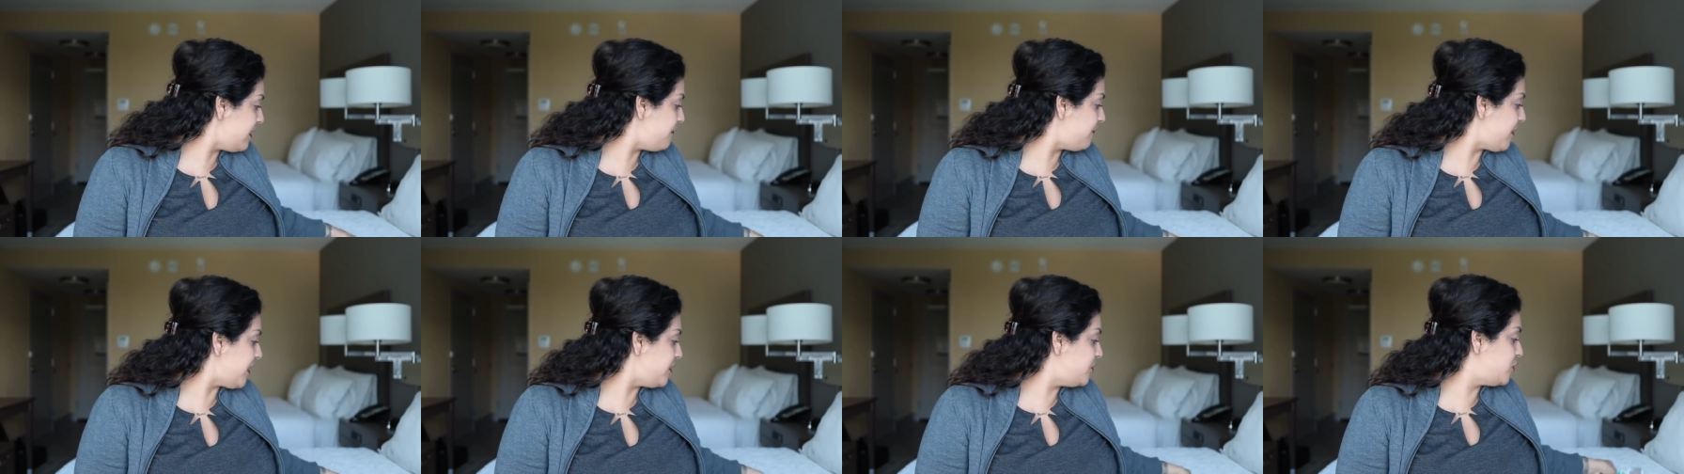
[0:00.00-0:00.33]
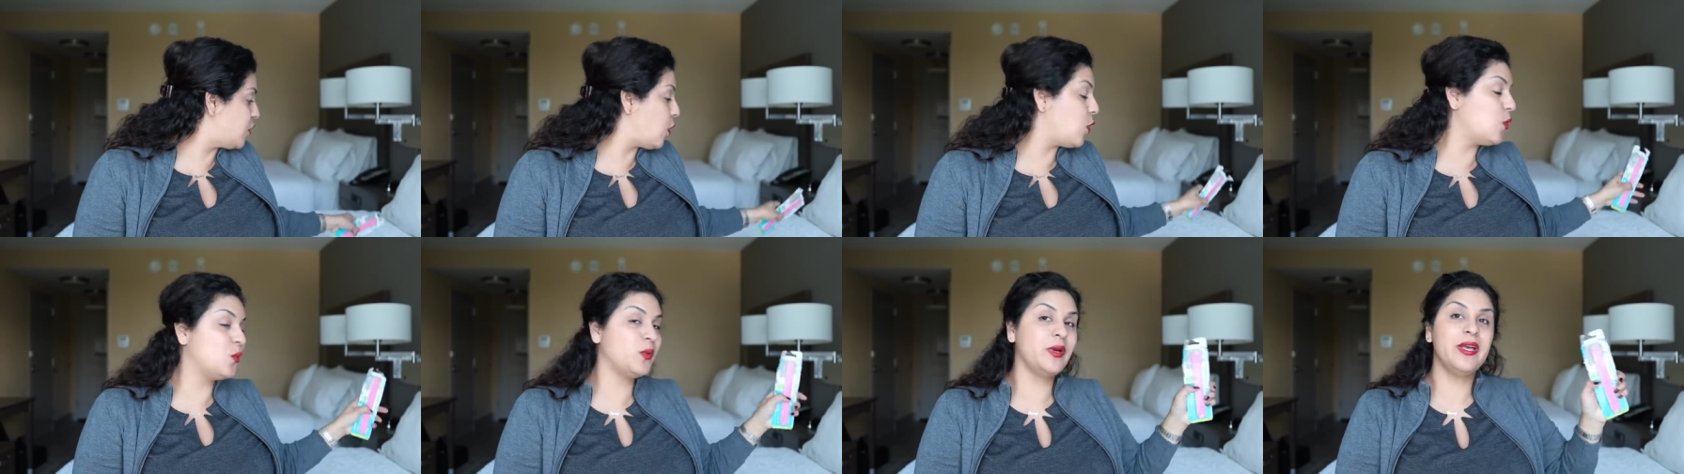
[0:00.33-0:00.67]
if I
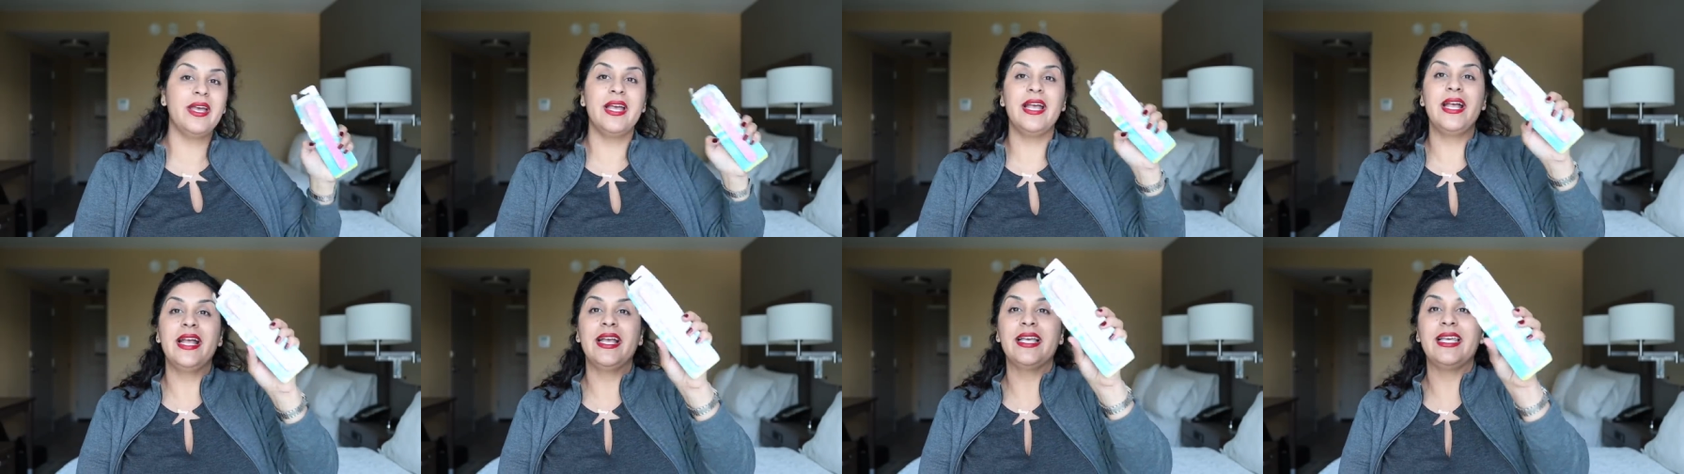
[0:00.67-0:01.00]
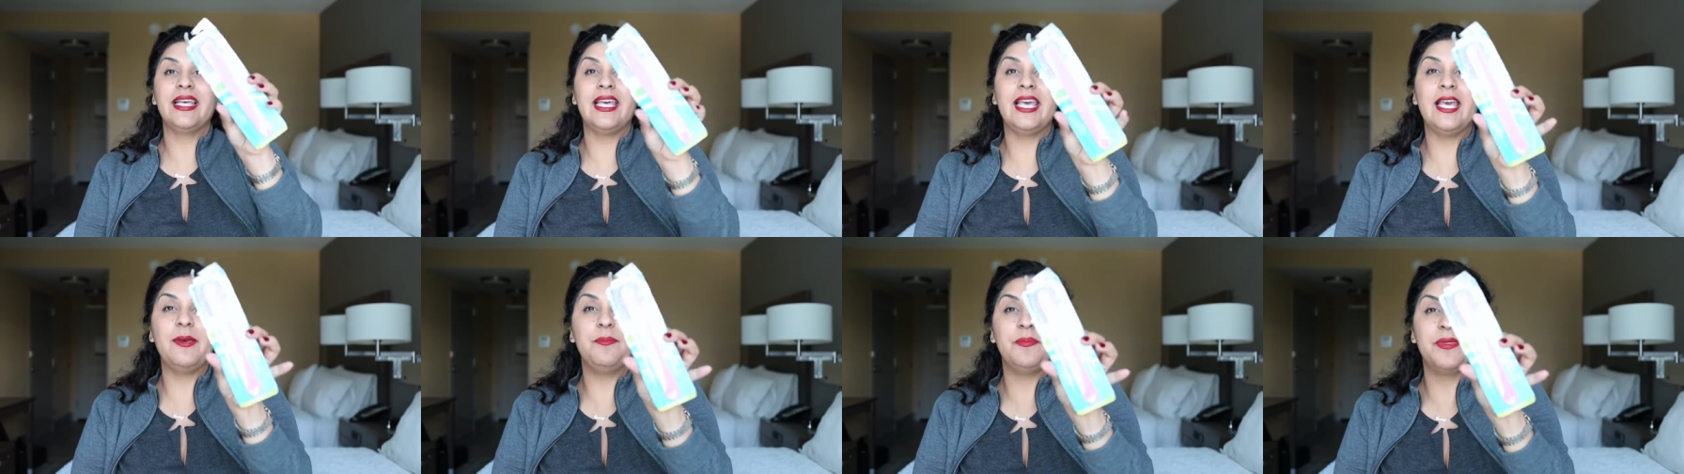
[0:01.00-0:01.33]
don't
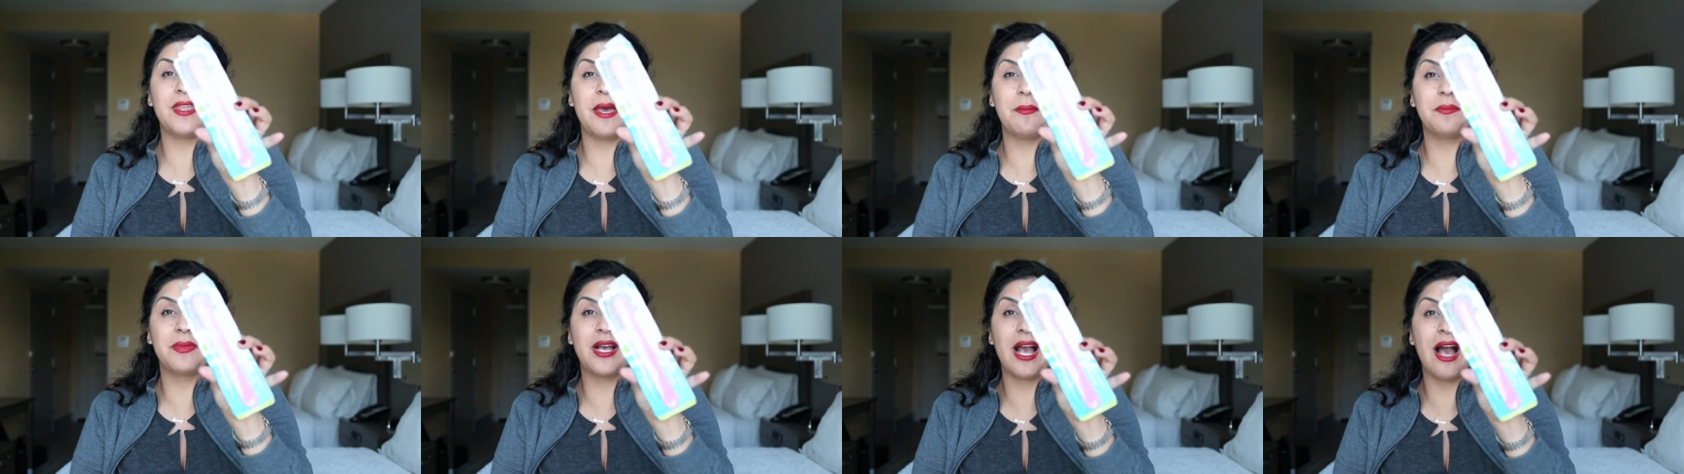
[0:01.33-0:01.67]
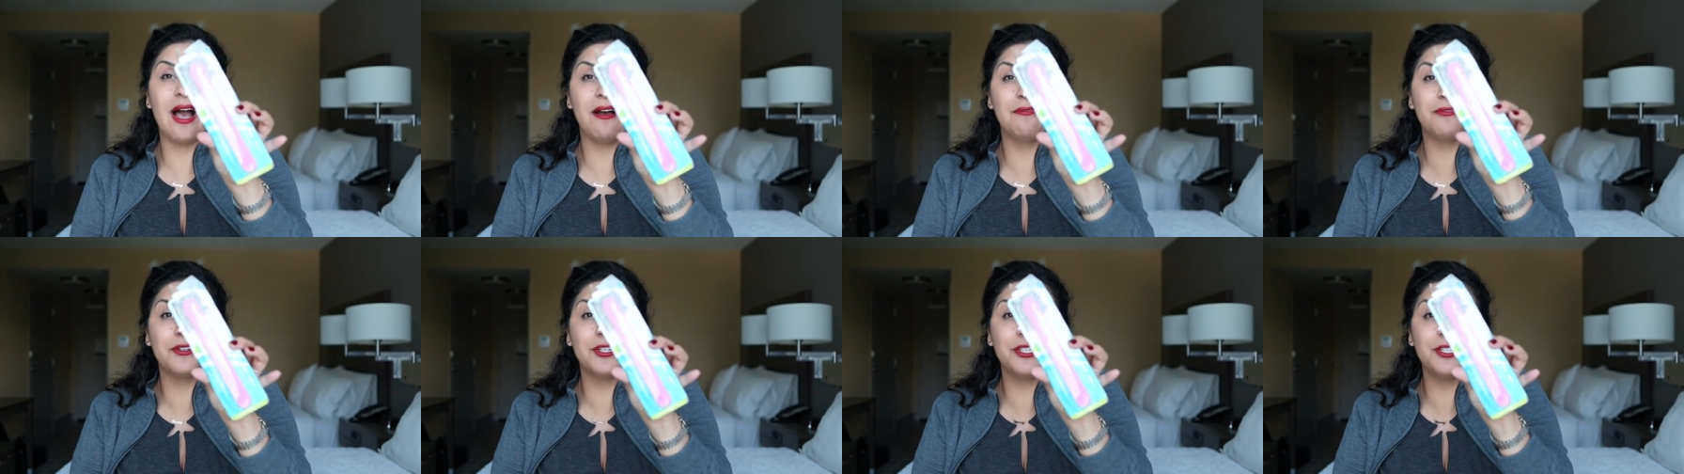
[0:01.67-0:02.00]
keep them
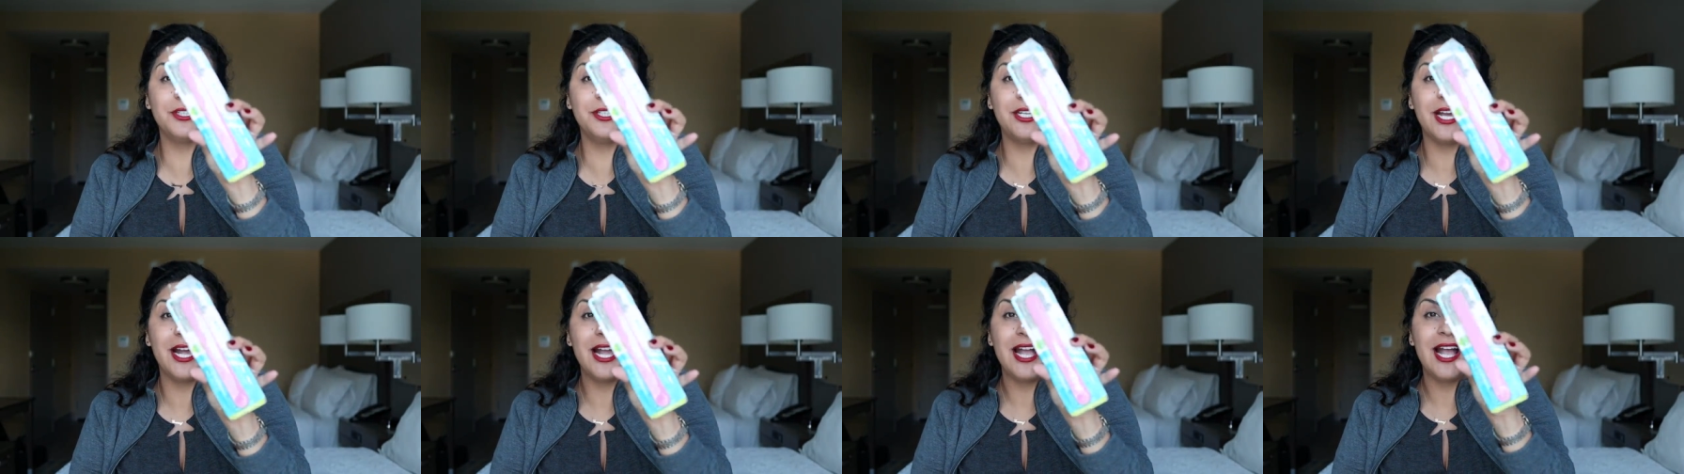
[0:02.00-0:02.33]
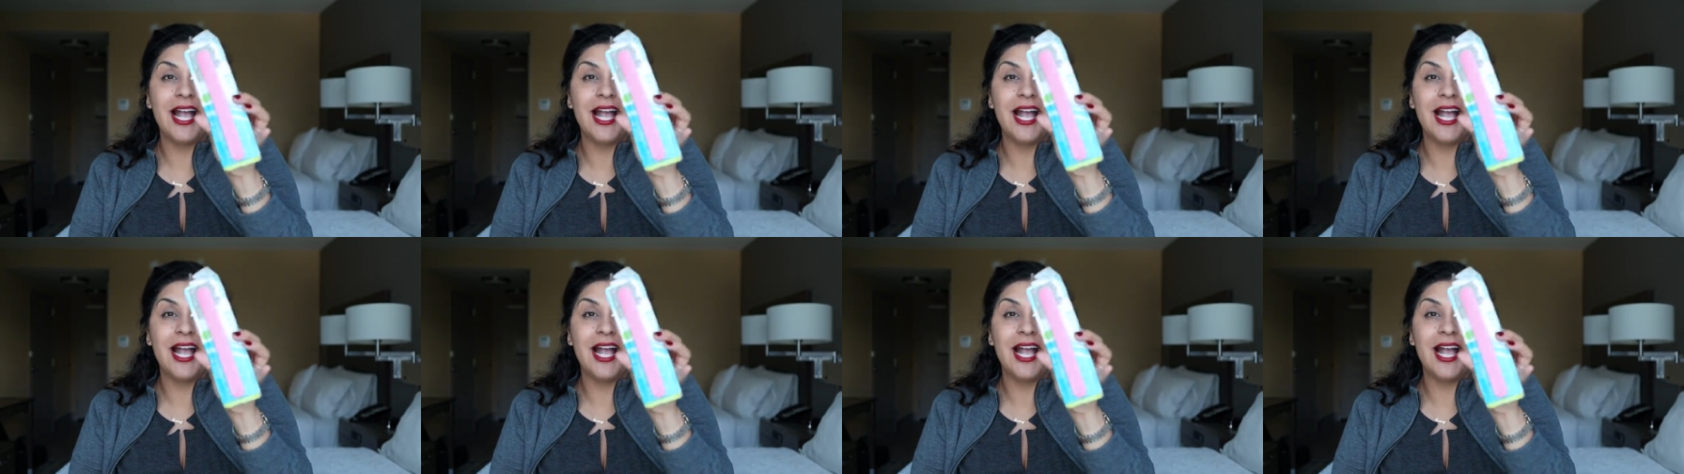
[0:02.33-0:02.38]
covered,